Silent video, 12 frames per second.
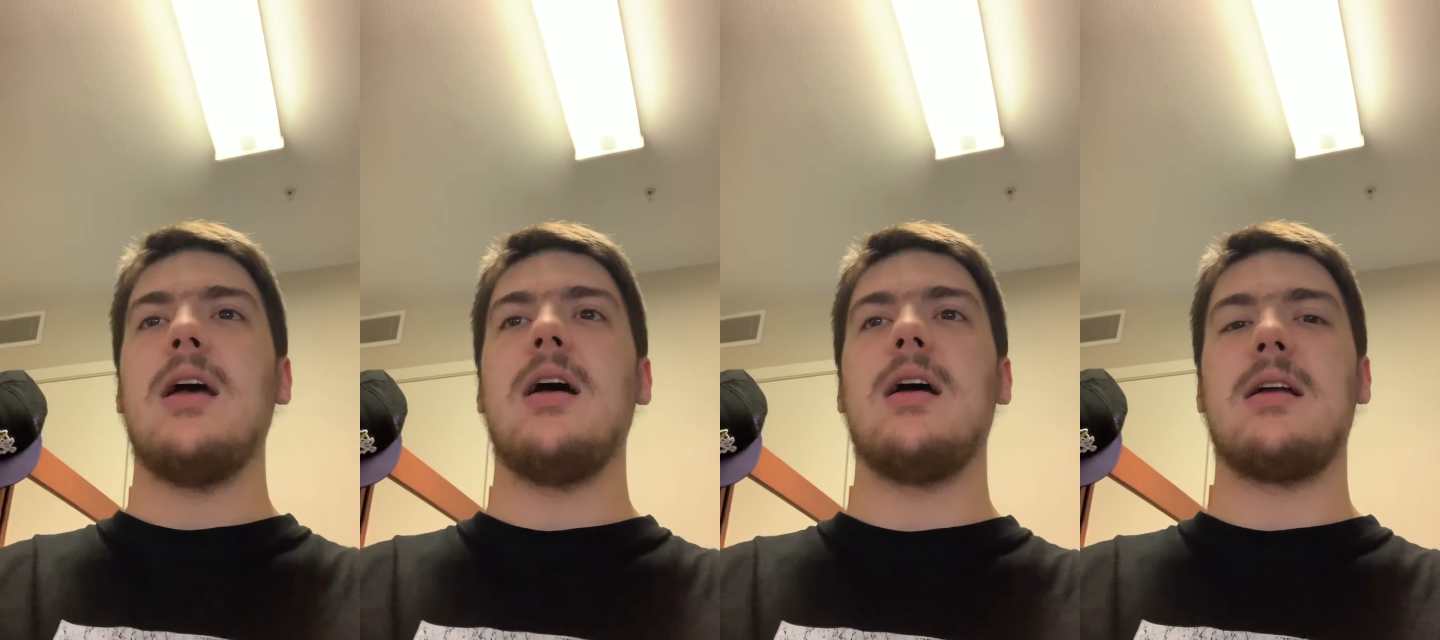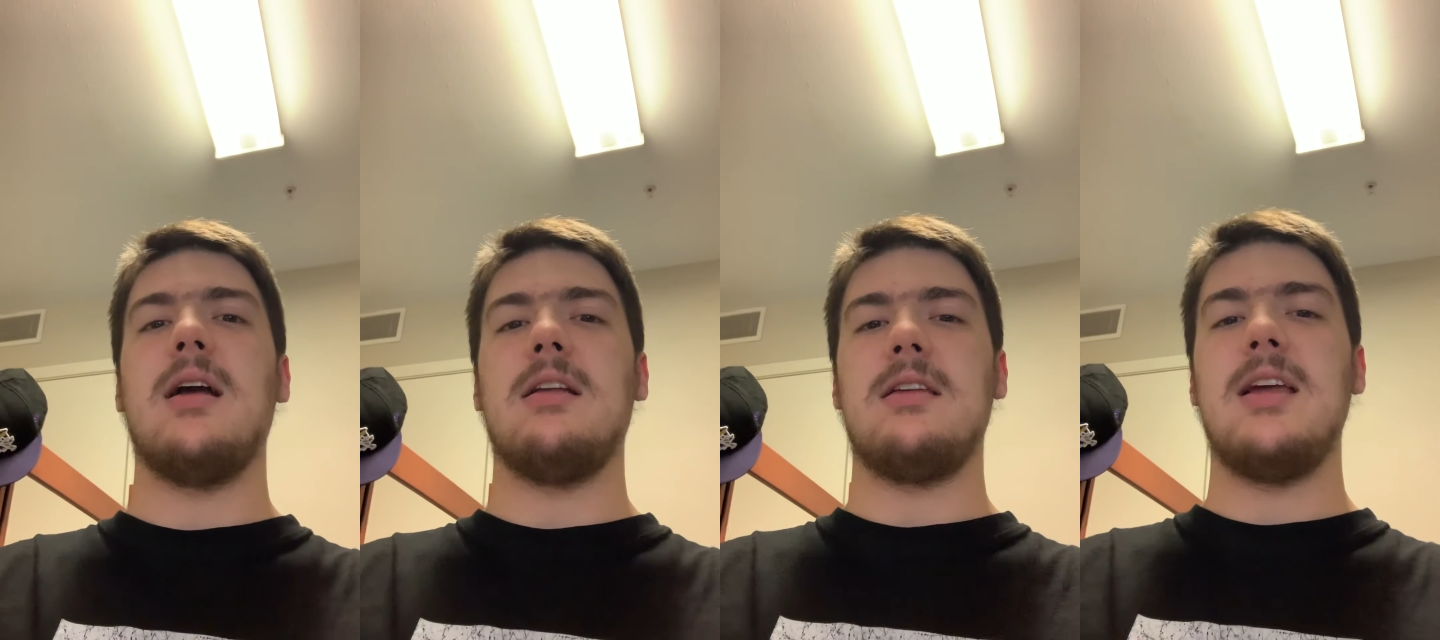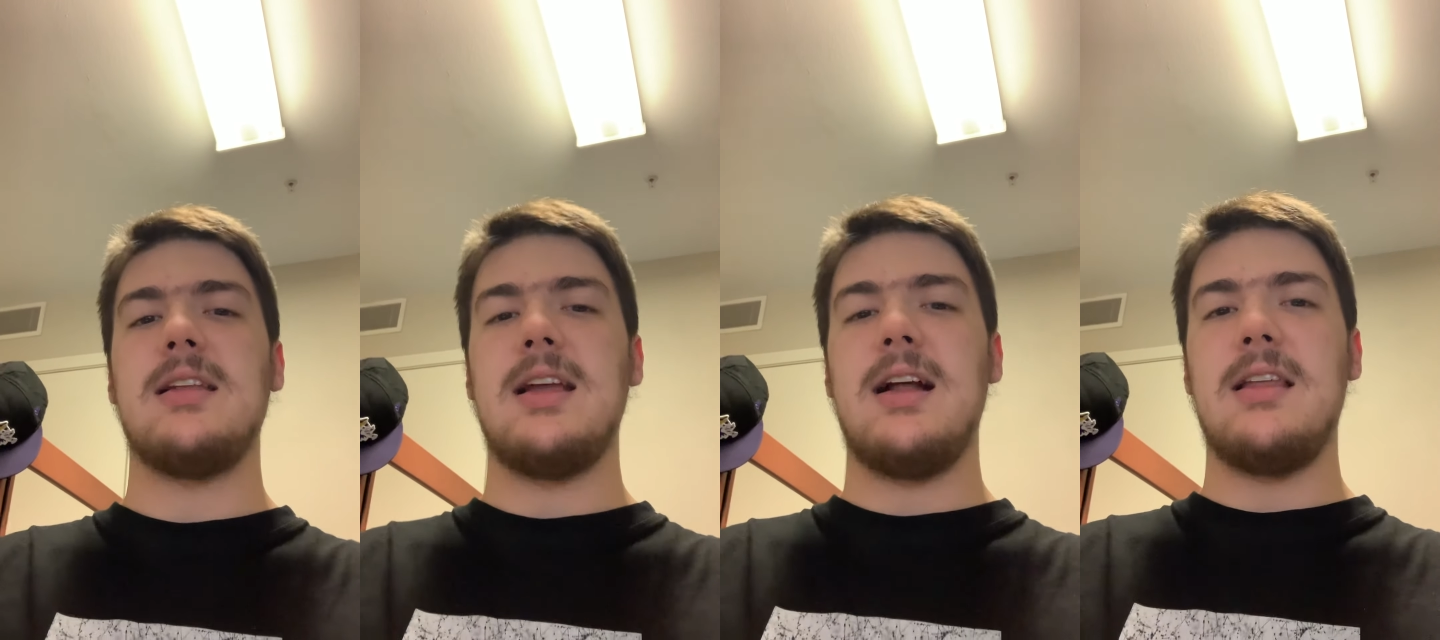uh, got
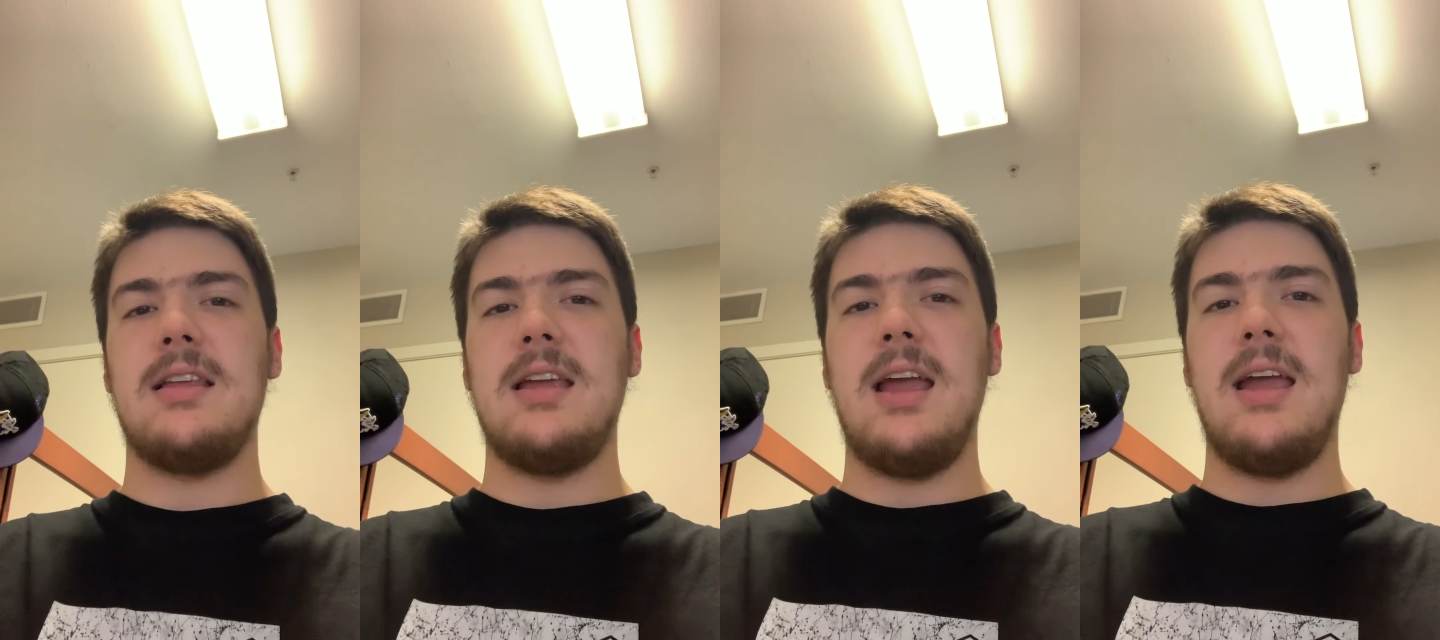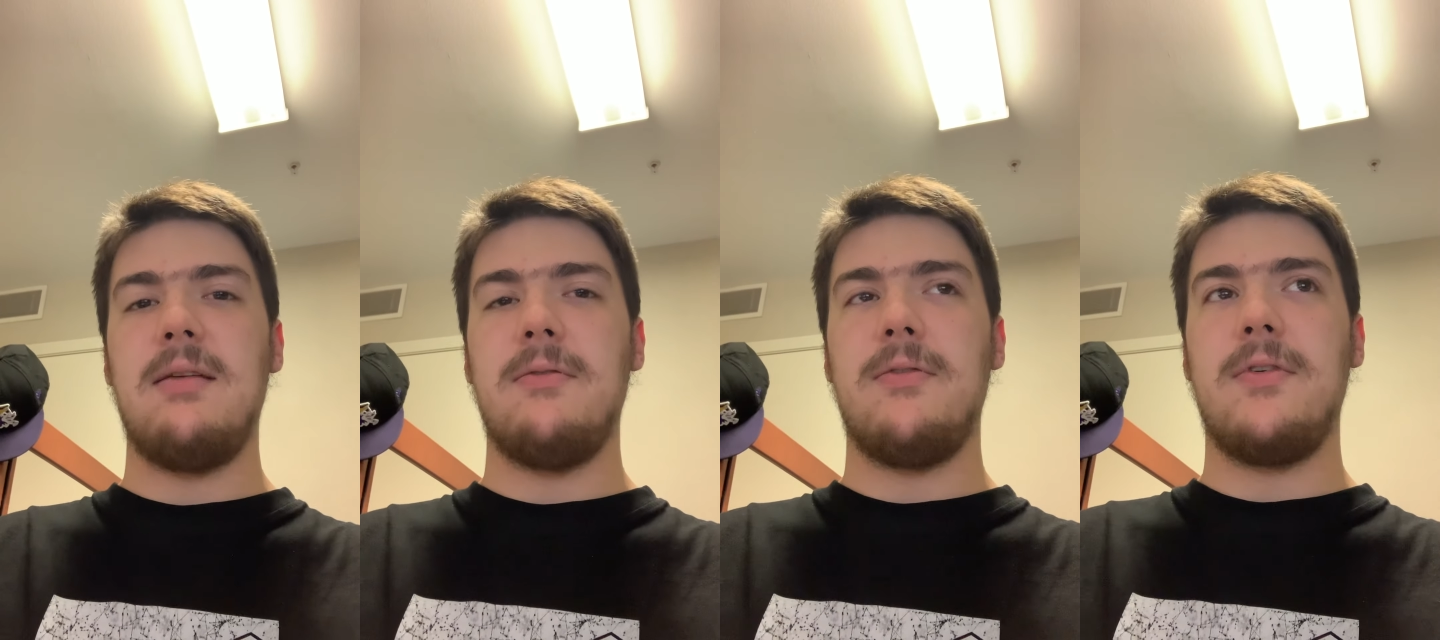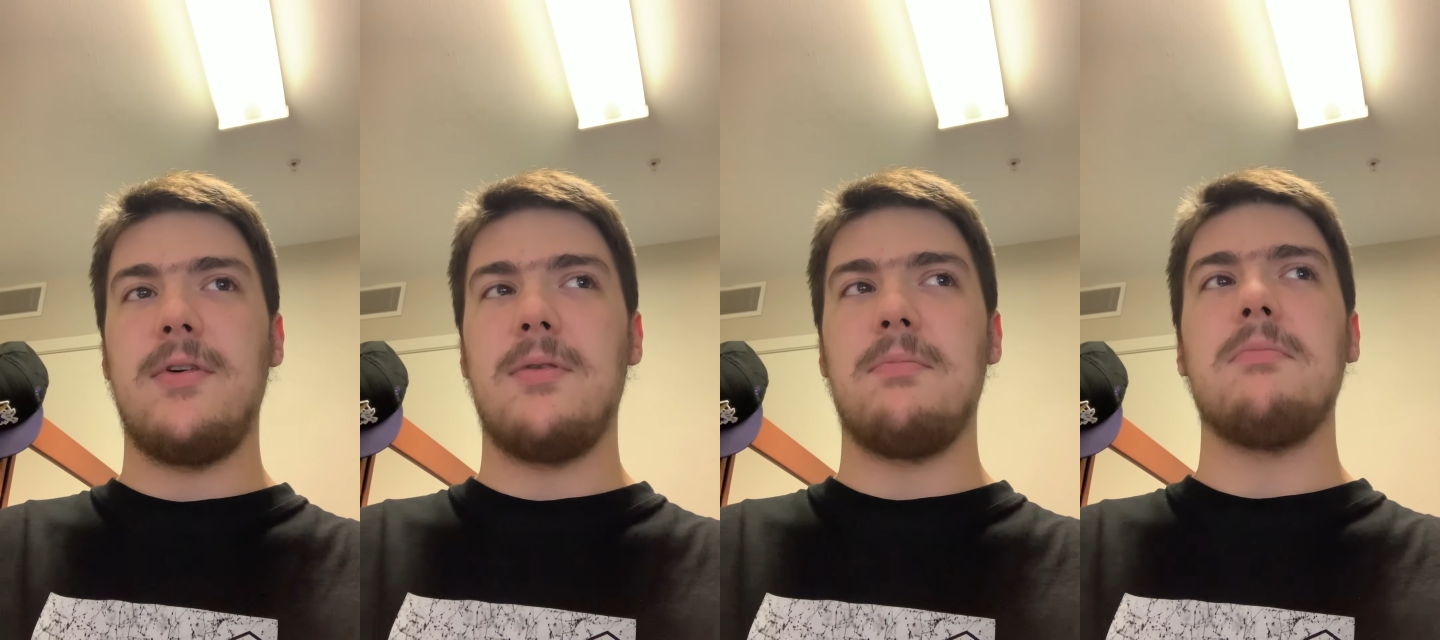kicked out of the game
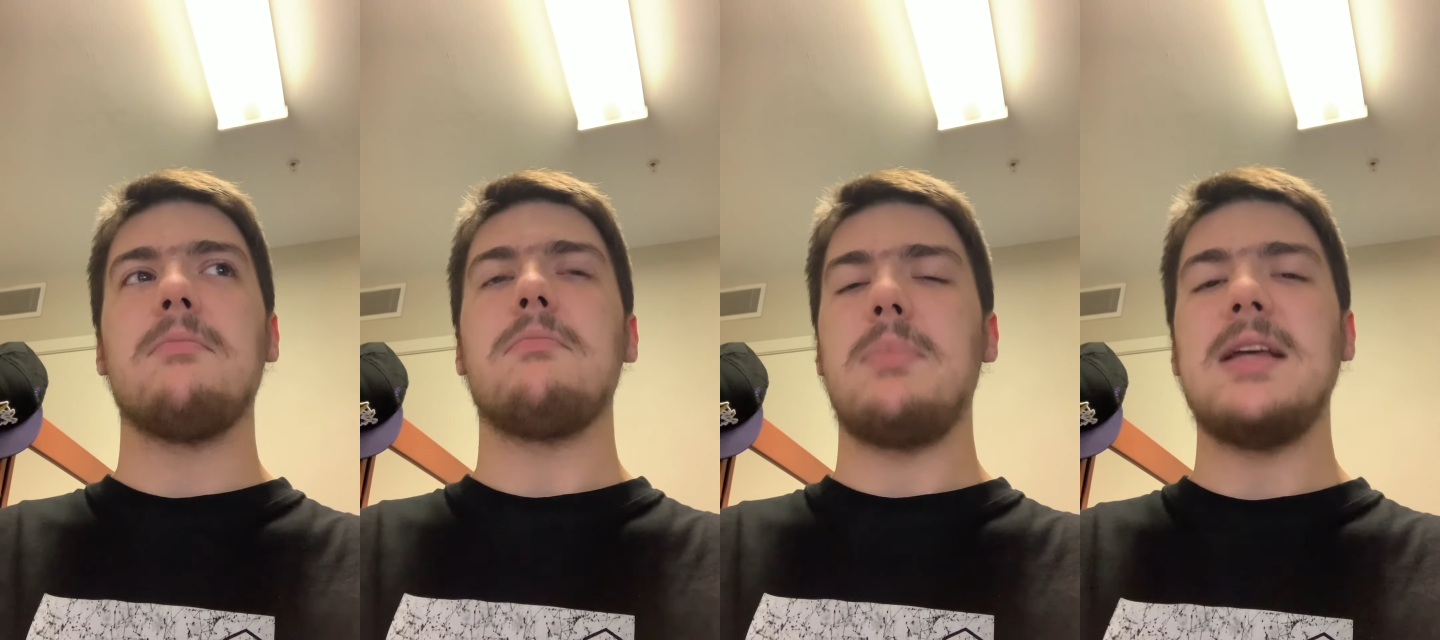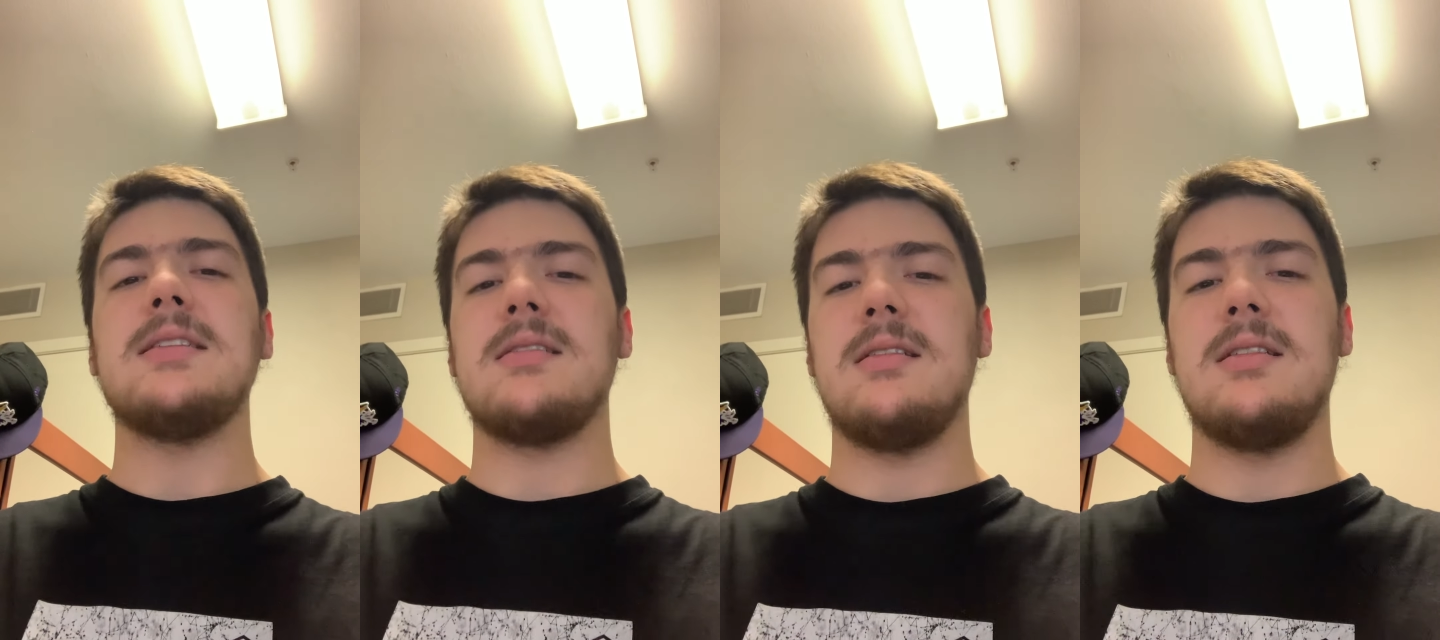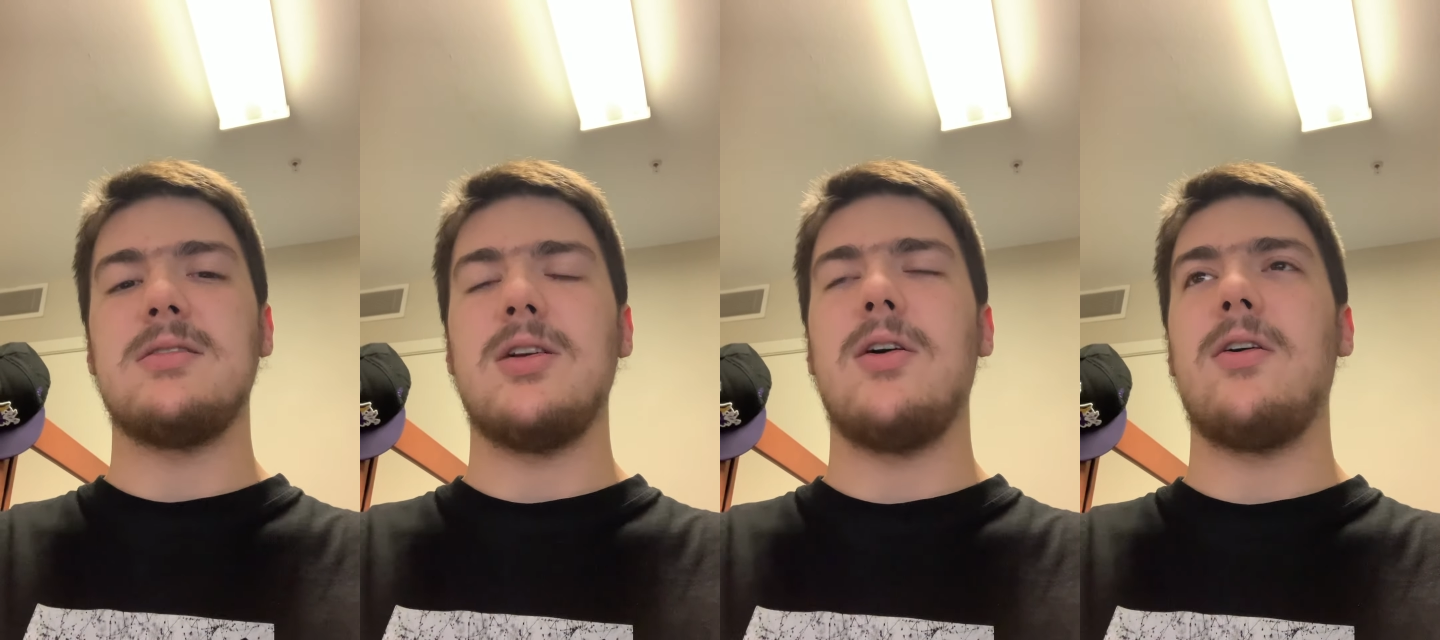for basically
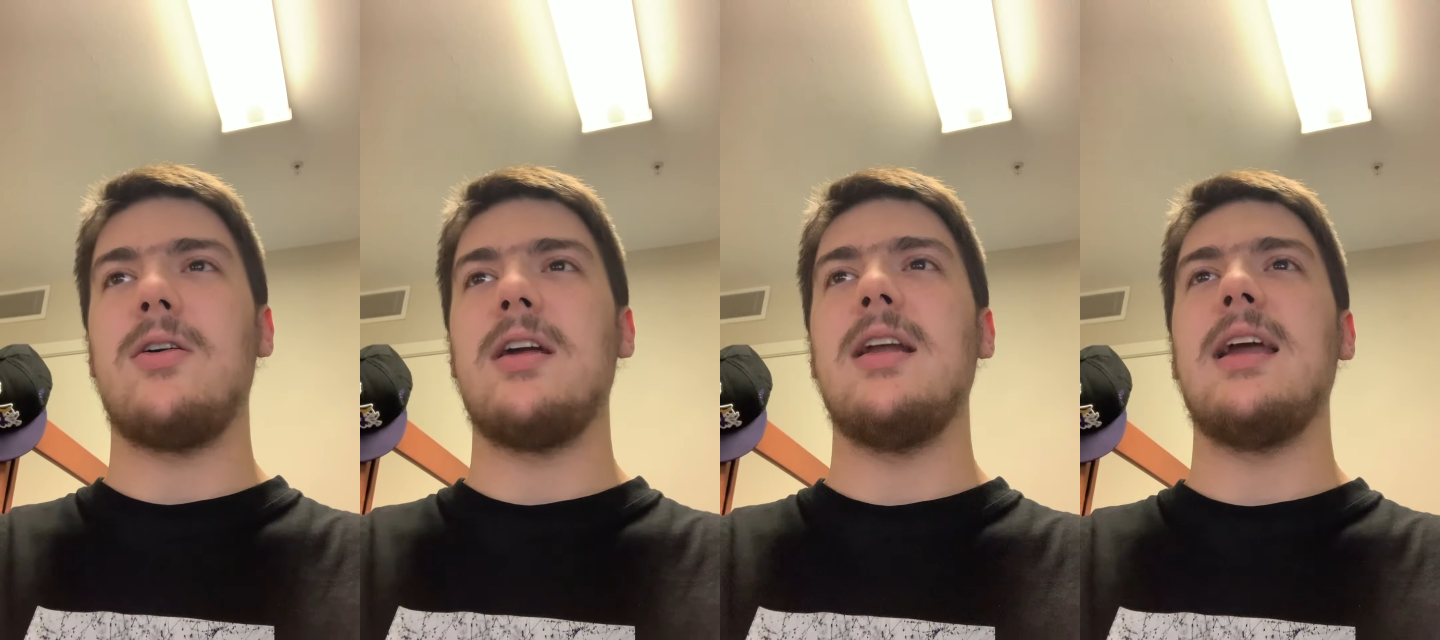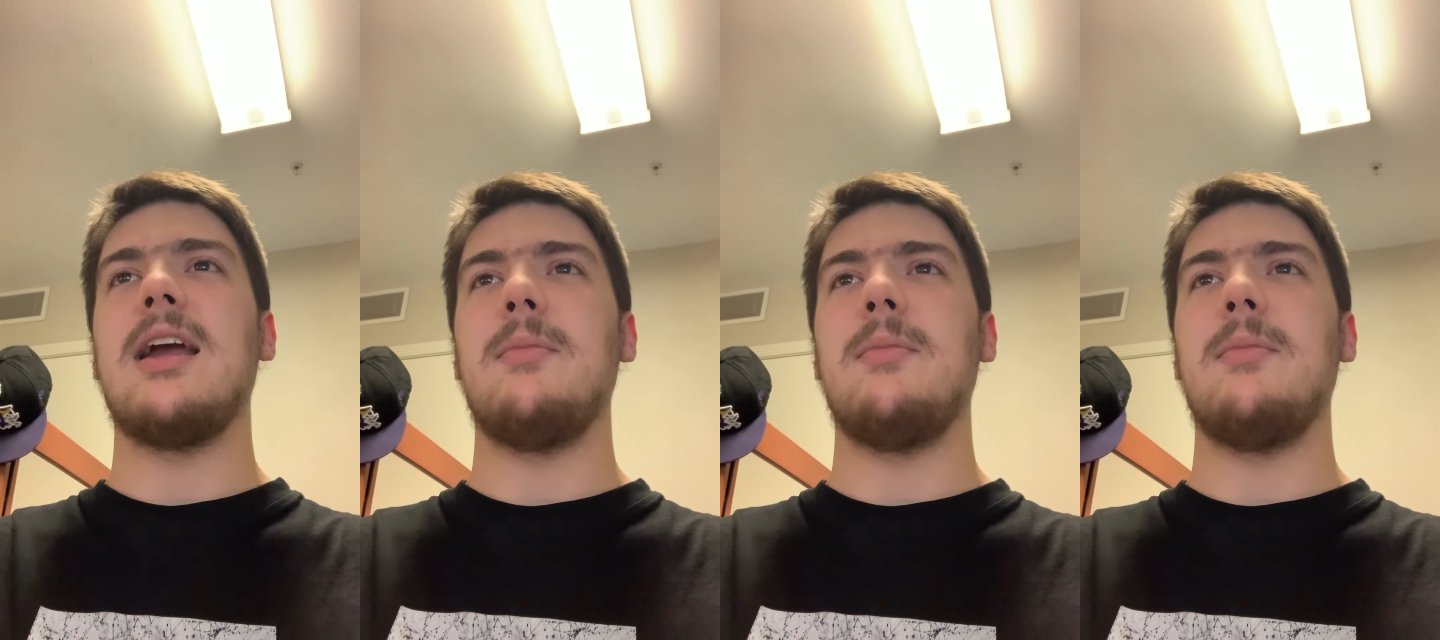targeting.